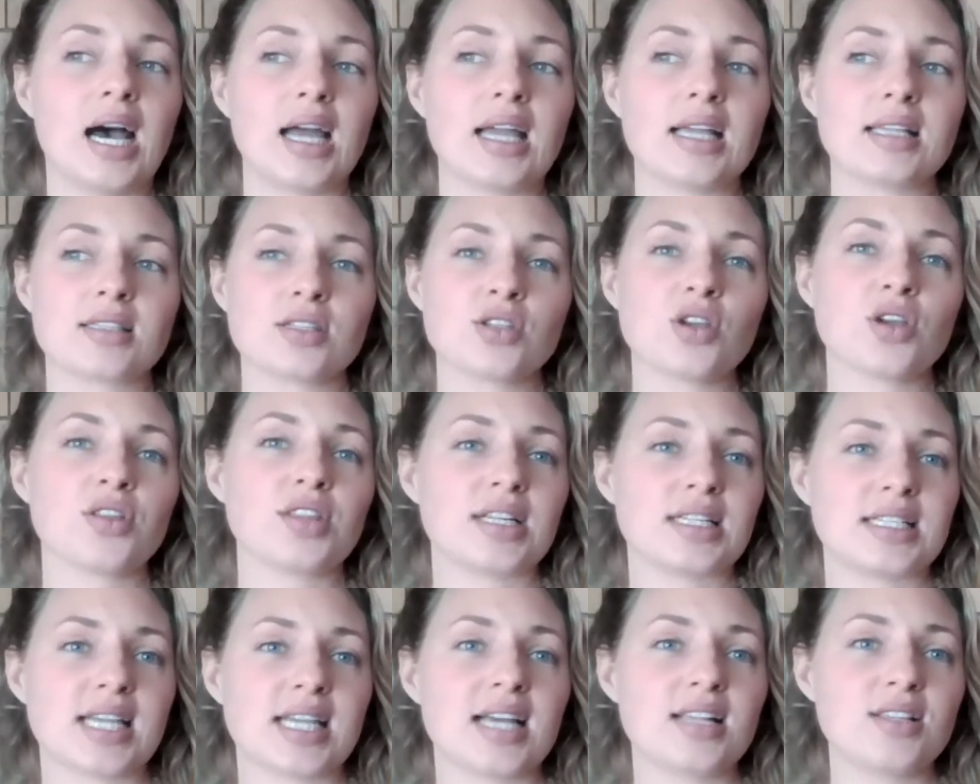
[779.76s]
it's not
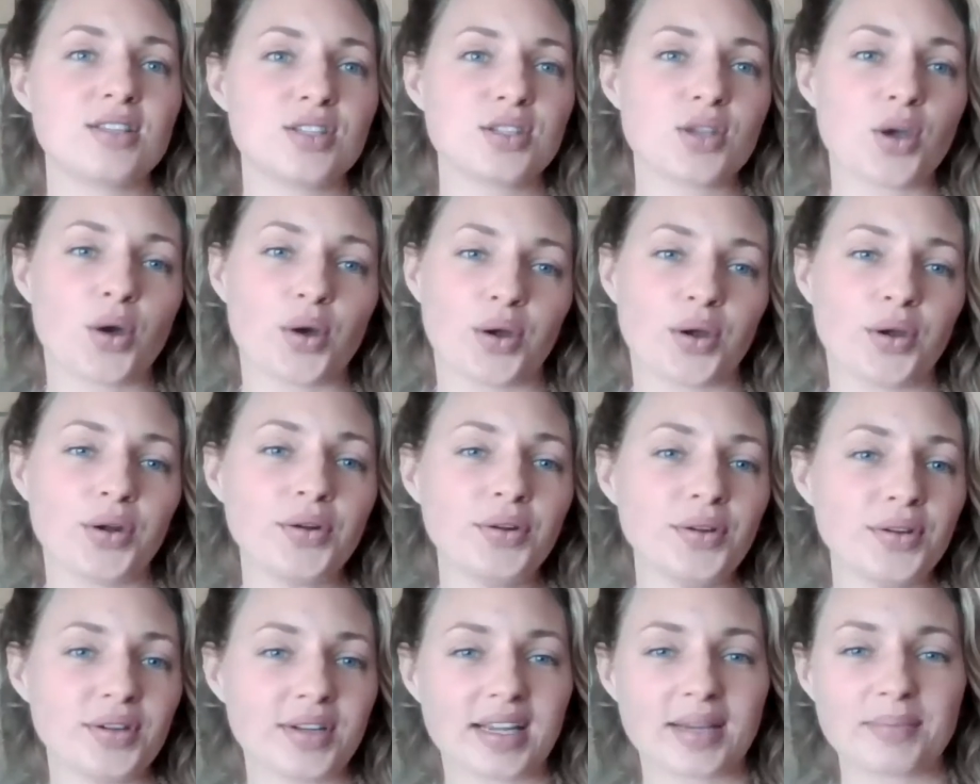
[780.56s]
the dead
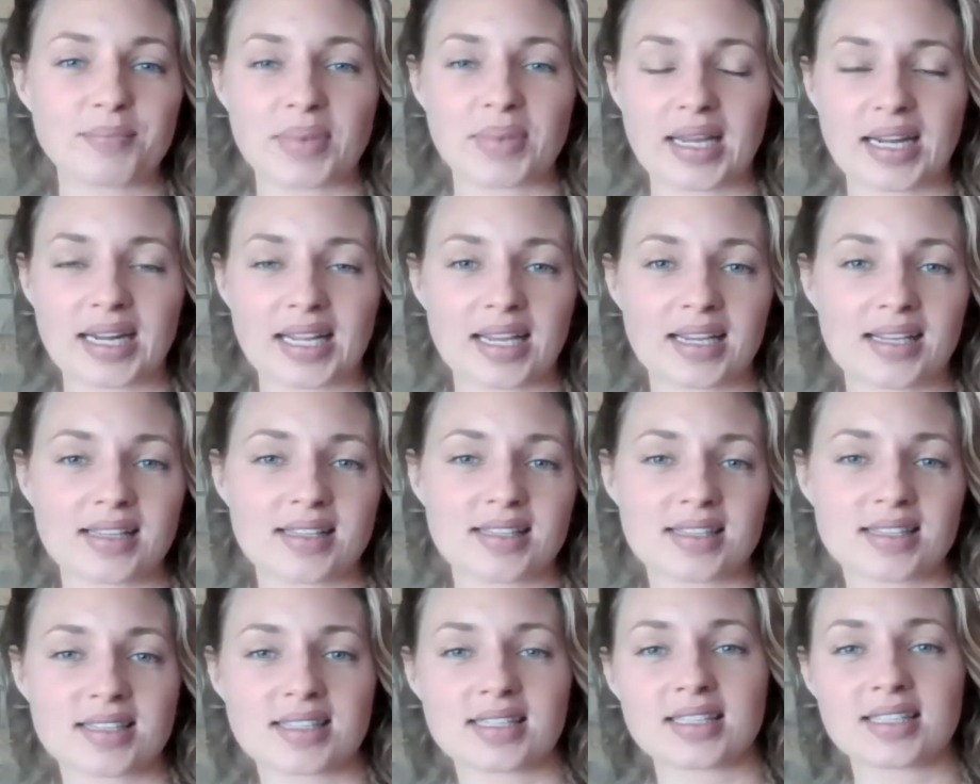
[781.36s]
zone, but
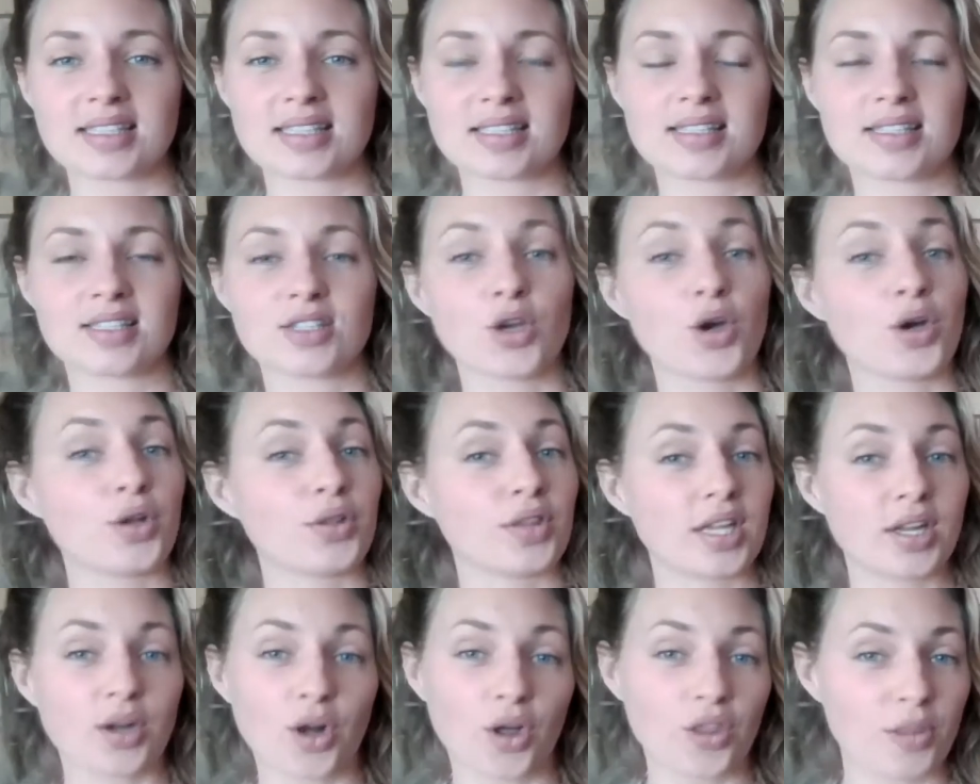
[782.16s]
it's
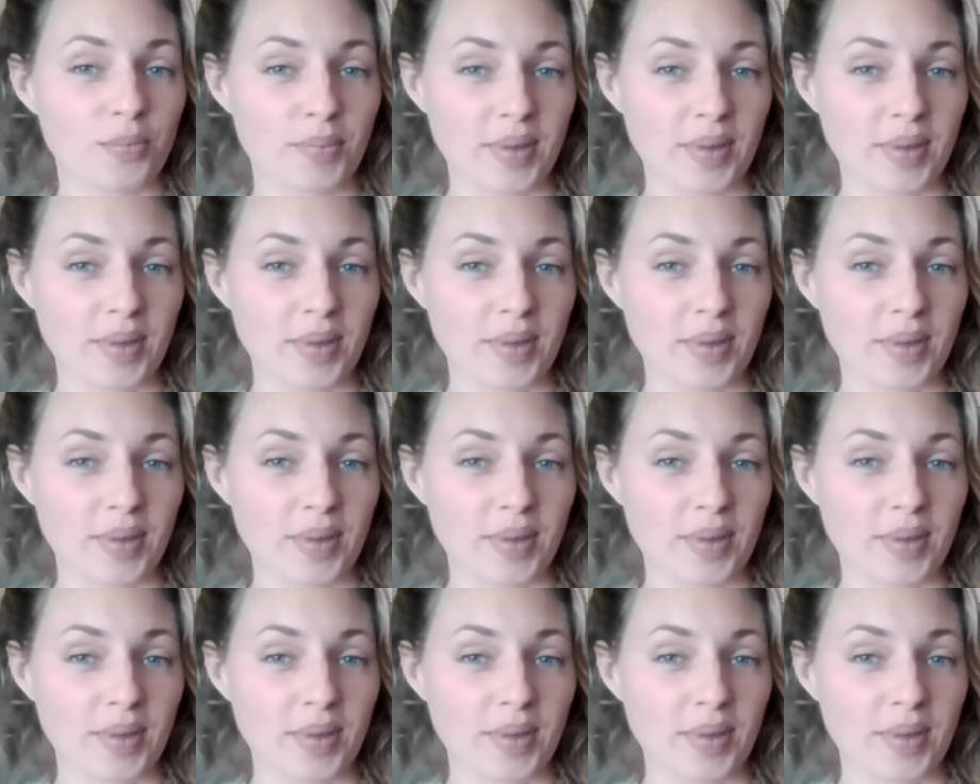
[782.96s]
certainly not the